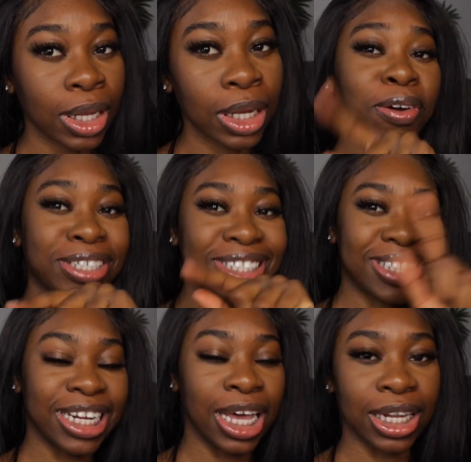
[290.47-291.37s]
hard
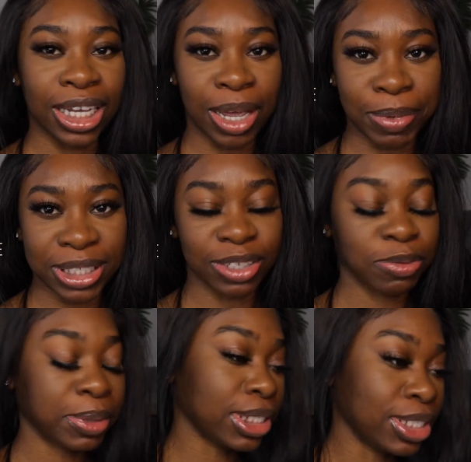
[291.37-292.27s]
to not look at myself
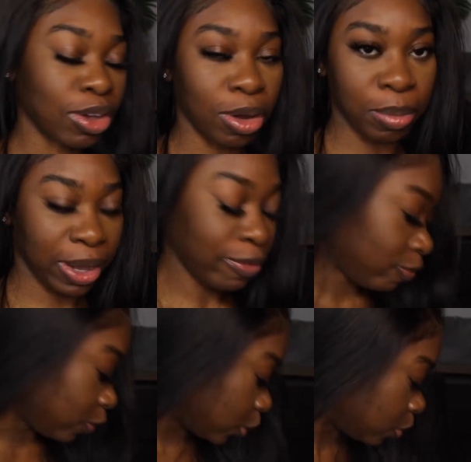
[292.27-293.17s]
because on my
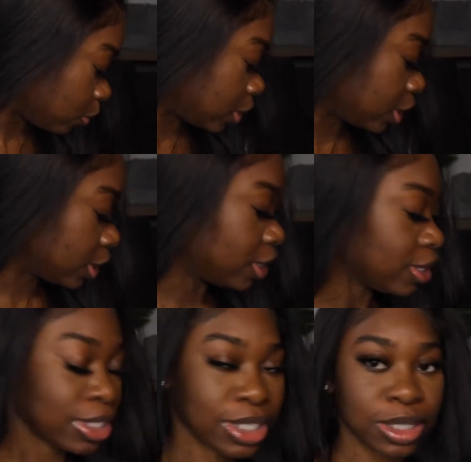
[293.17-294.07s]
phone,
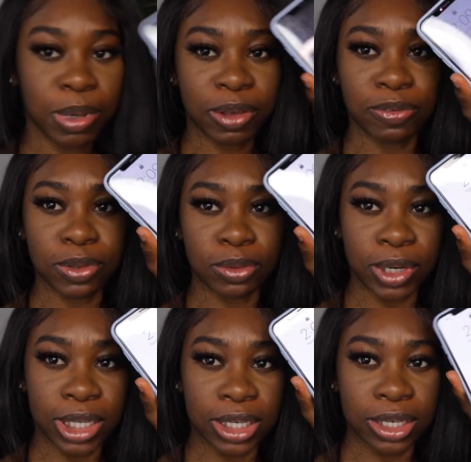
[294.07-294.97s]
this is my phone
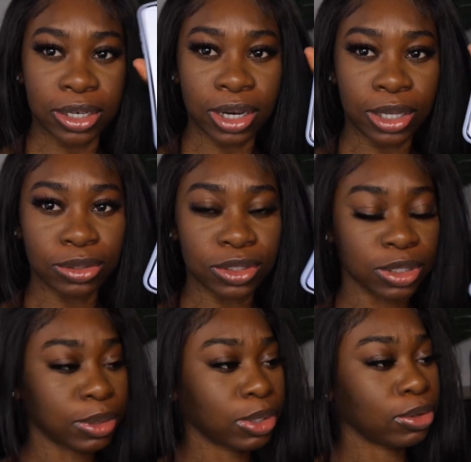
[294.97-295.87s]
right here. I
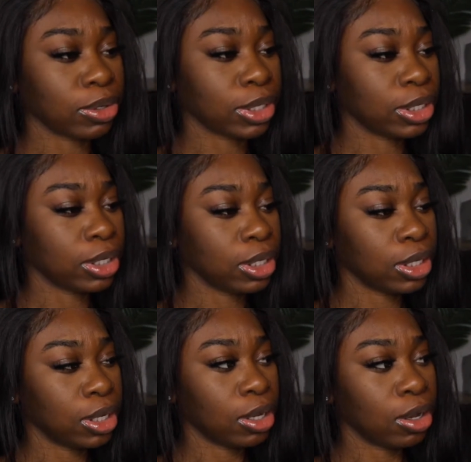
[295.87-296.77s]
usually record
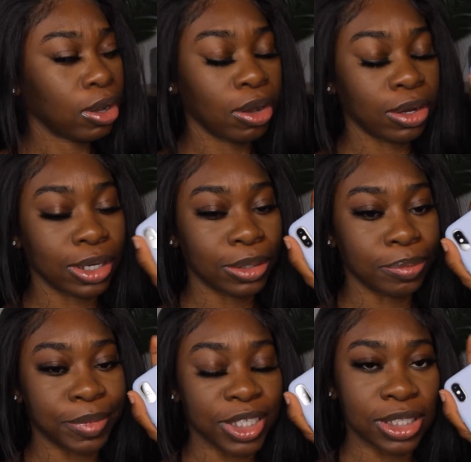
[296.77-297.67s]

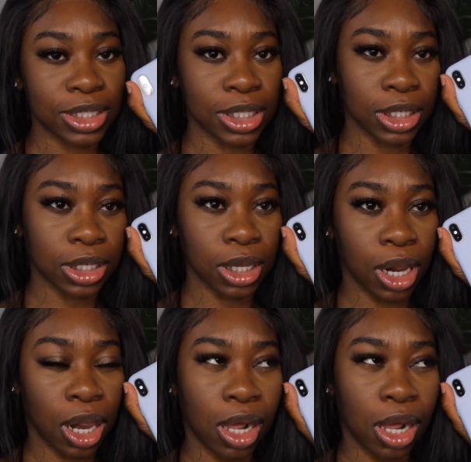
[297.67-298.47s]
on, this is the